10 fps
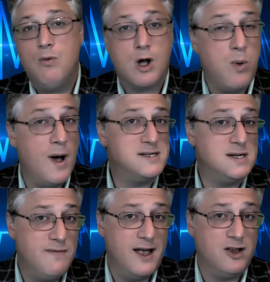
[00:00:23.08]

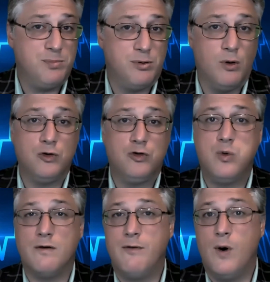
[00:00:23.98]
request advanced parole
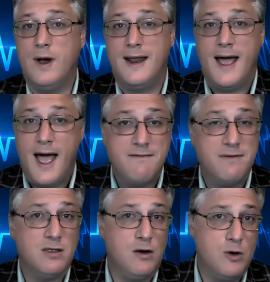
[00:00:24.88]
to avoid
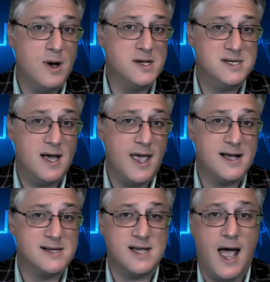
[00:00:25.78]
having the
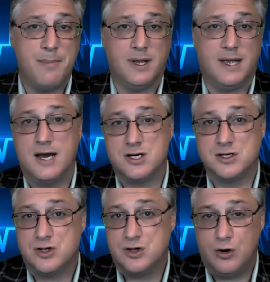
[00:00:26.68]
USCIS
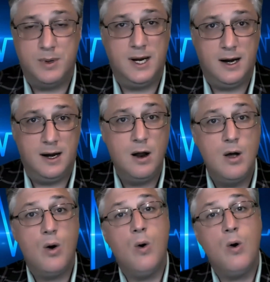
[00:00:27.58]
applications terminated
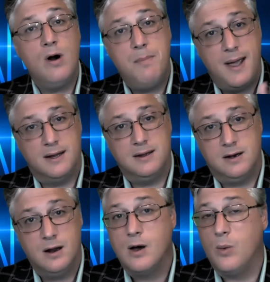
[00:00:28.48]
or
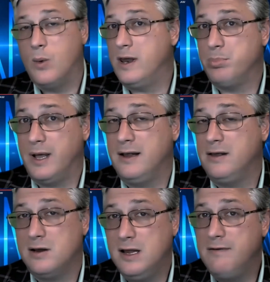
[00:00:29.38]
abandoned when they
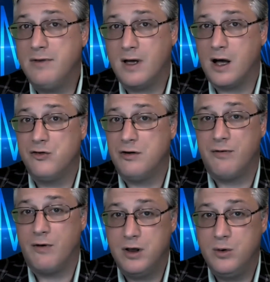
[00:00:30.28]
plan to leave the
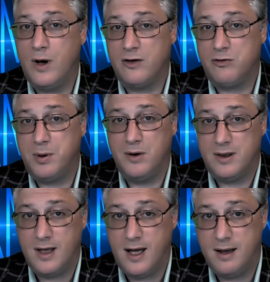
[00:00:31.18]
country for a U.S.
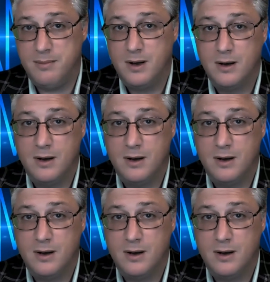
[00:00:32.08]
period of time,